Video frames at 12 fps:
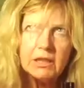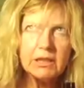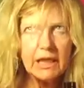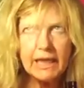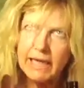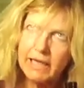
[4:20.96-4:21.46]

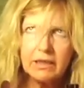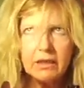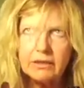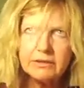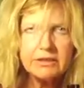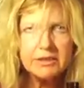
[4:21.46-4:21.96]
Now, I
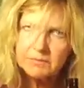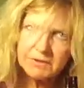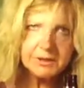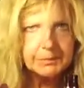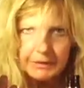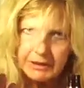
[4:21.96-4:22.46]
done some
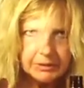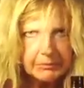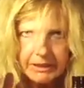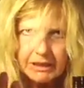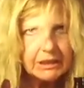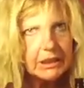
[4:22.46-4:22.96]

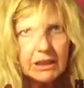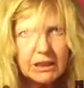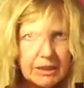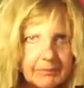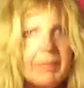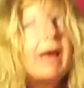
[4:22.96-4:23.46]
experimenting
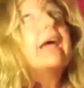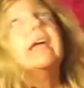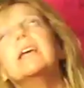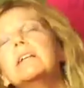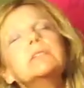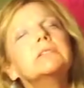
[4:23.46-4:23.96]
in the
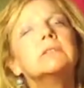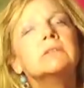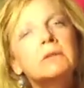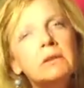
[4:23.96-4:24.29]
past.